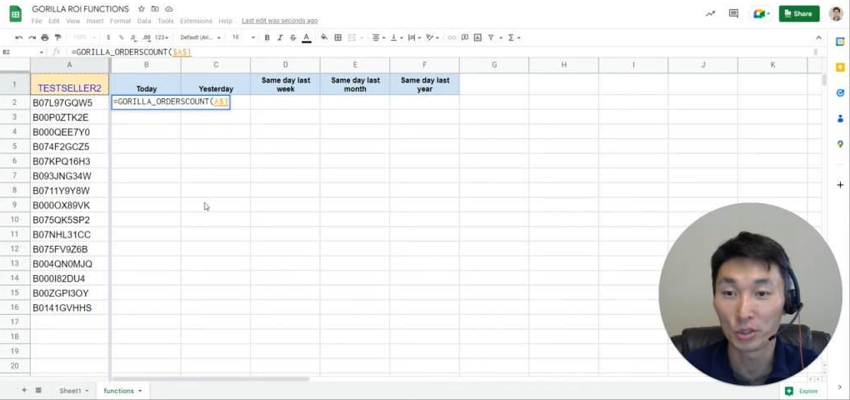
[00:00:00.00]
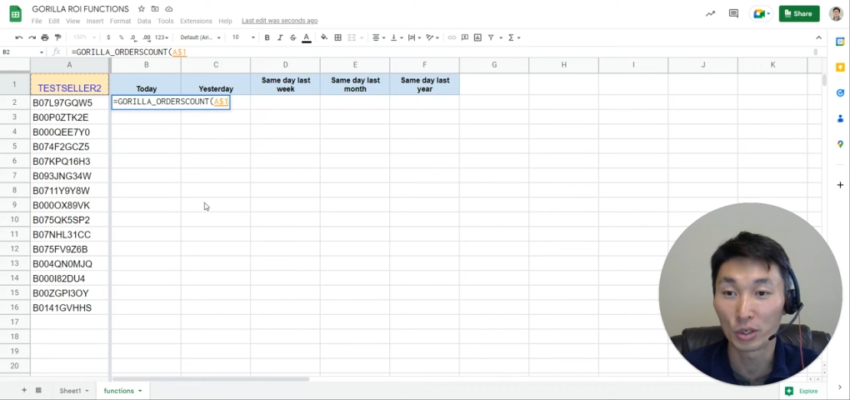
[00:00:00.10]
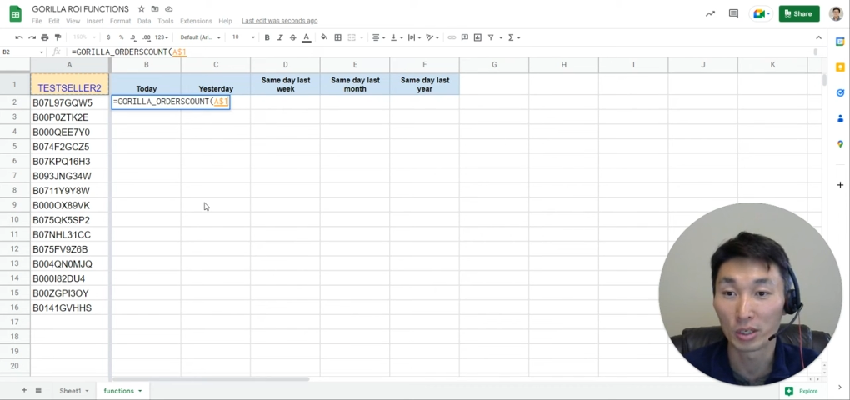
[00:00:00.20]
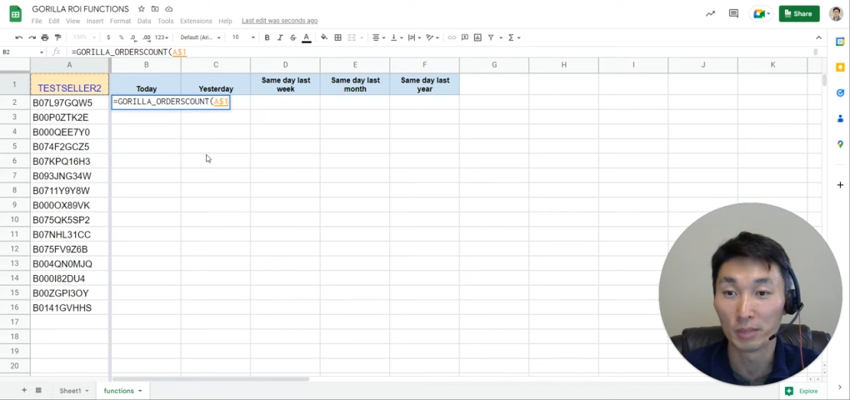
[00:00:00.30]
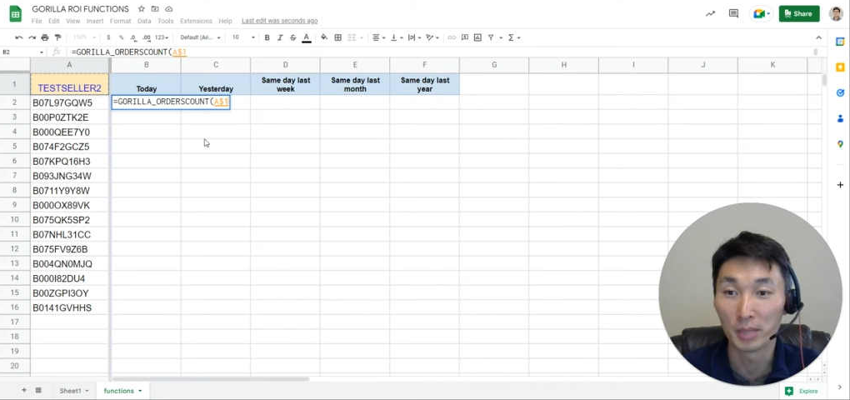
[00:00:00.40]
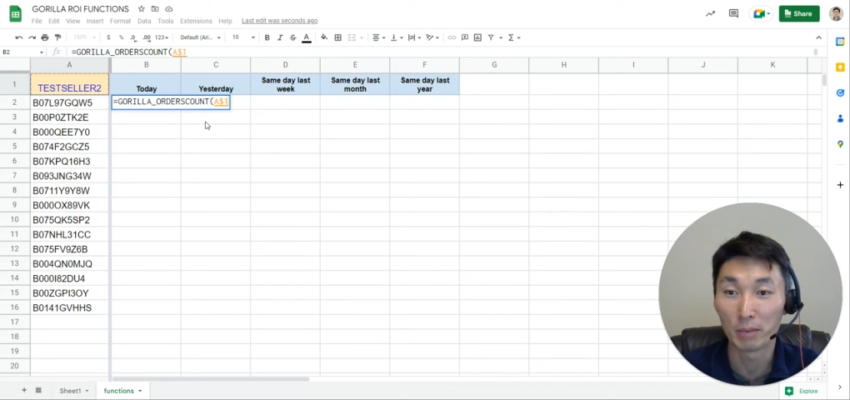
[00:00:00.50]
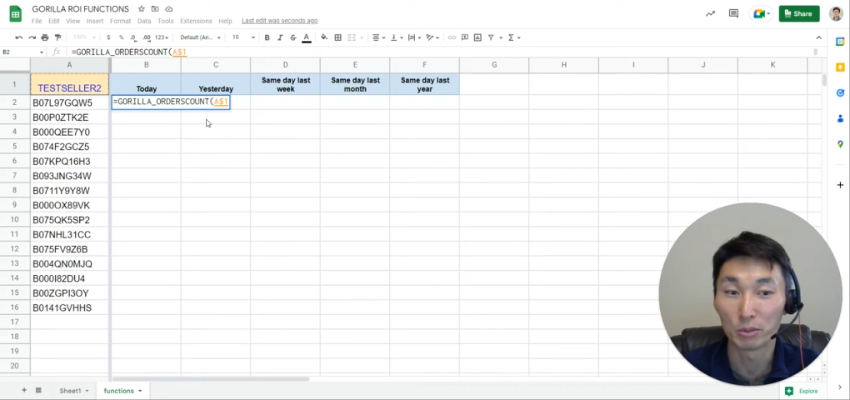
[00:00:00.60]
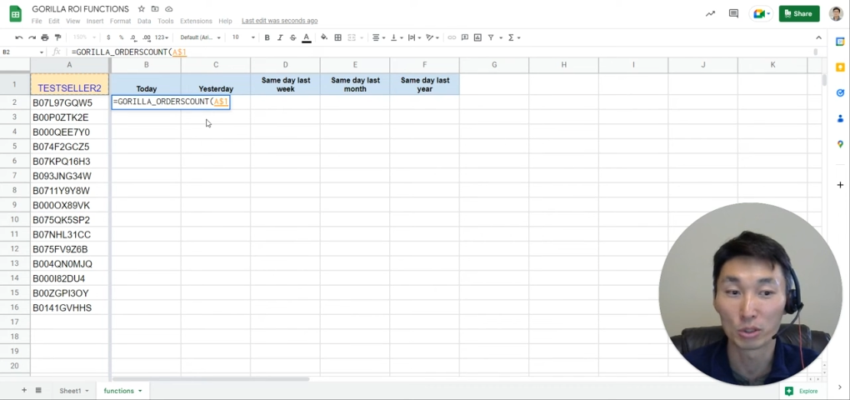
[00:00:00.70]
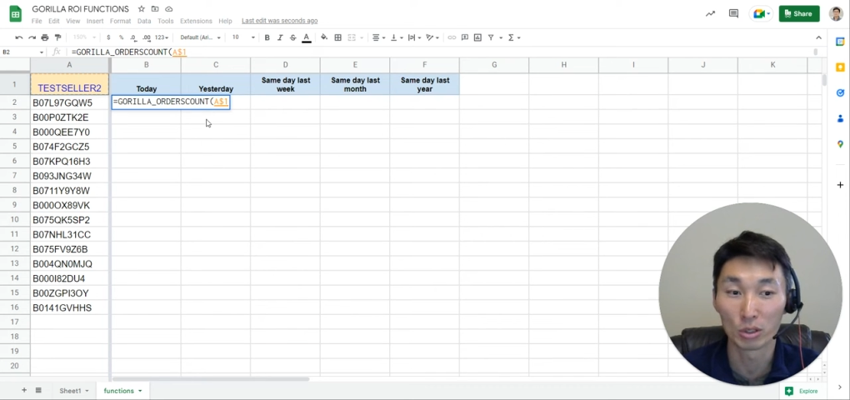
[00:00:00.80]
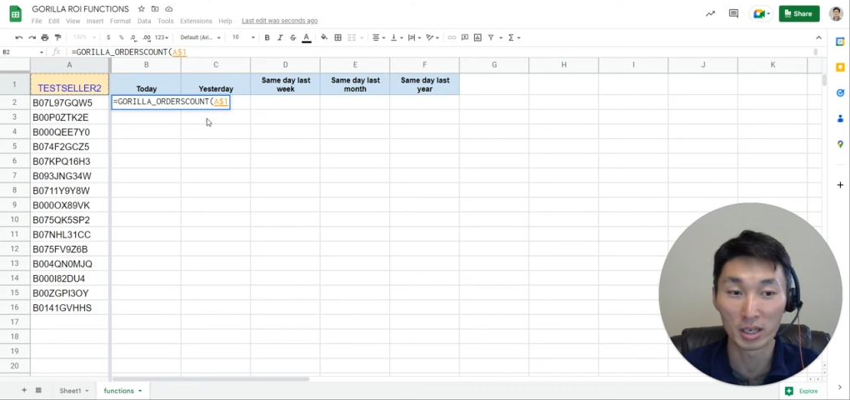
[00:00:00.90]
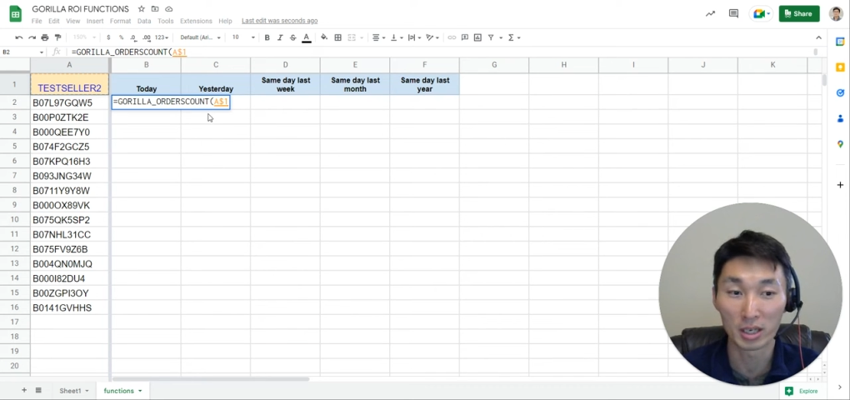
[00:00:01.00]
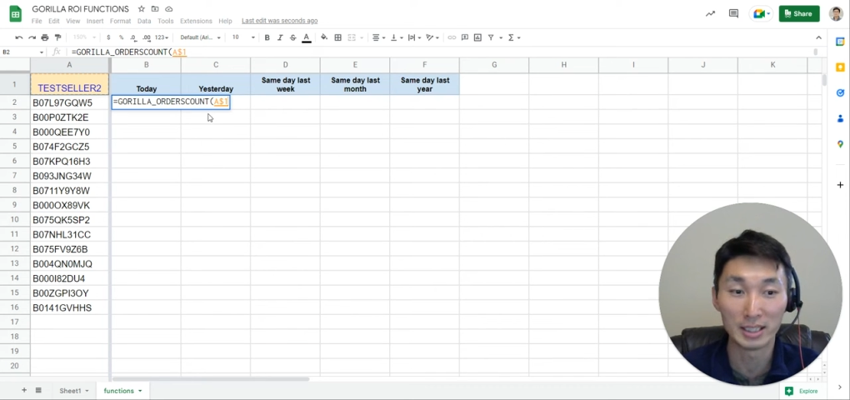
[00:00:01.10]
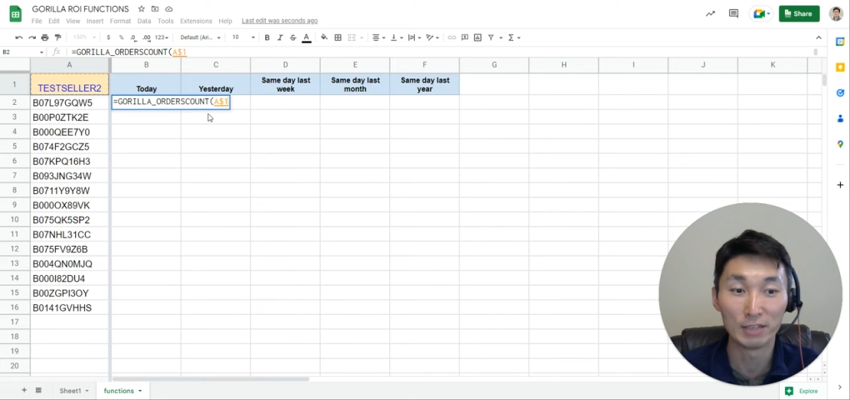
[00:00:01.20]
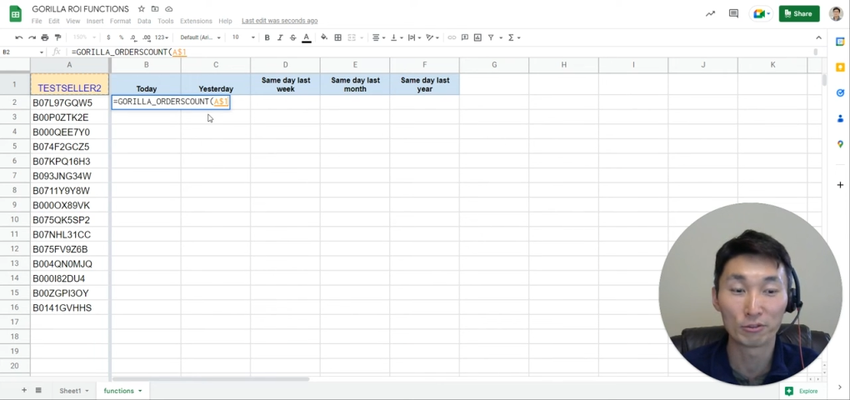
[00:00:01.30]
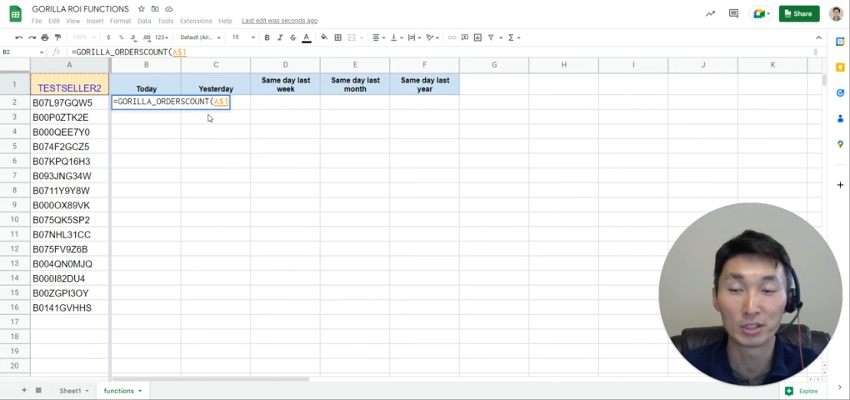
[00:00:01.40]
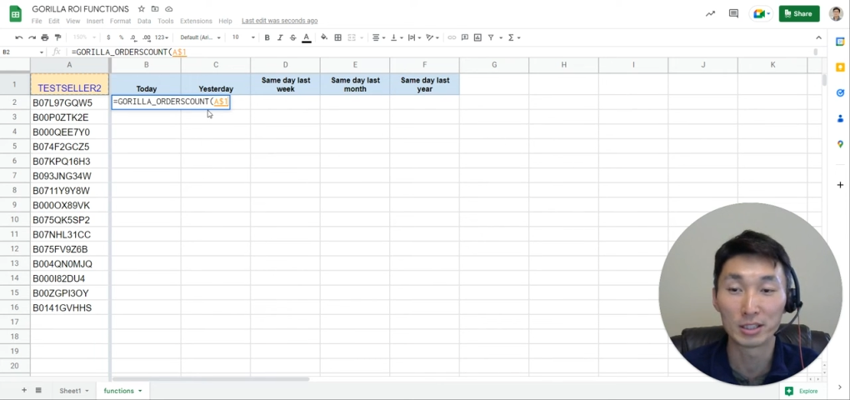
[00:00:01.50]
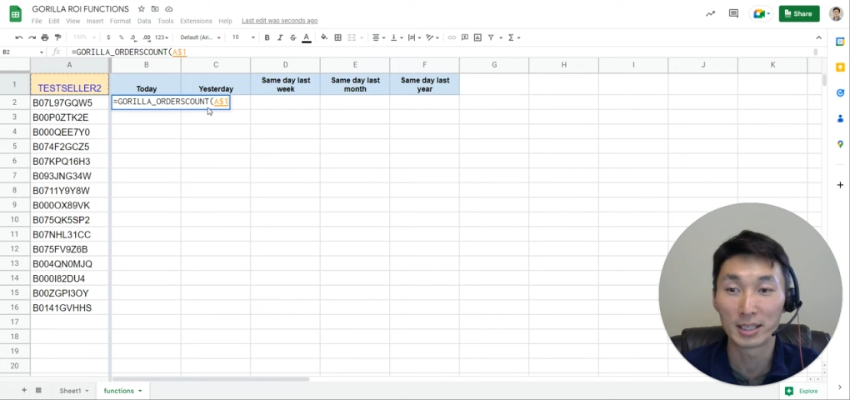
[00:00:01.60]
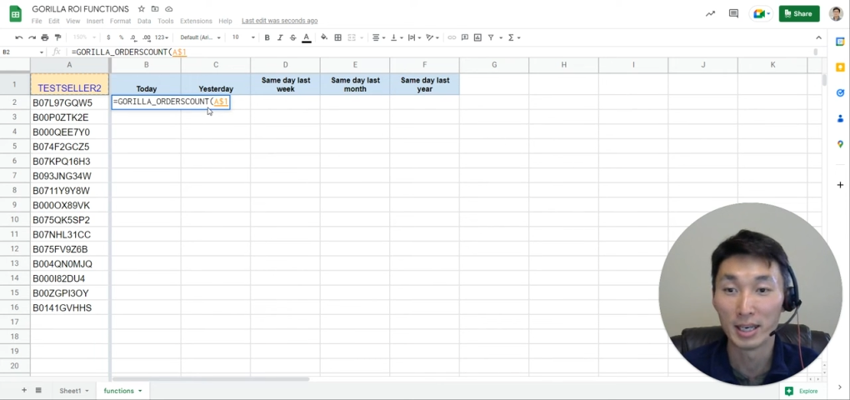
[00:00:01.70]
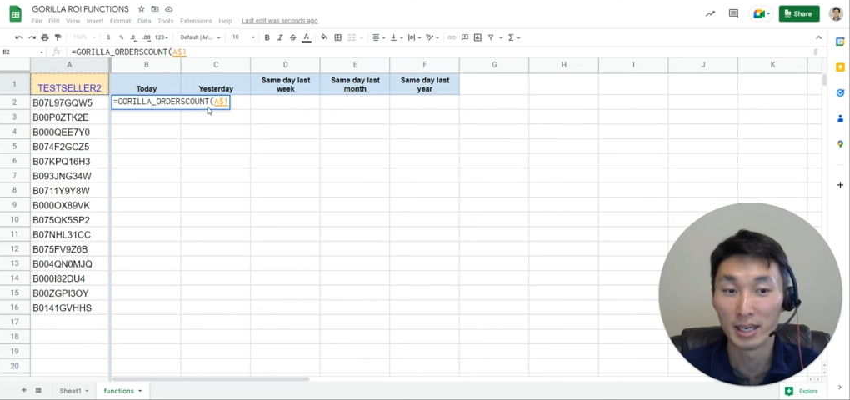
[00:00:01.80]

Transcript: you're going to be able to lock in different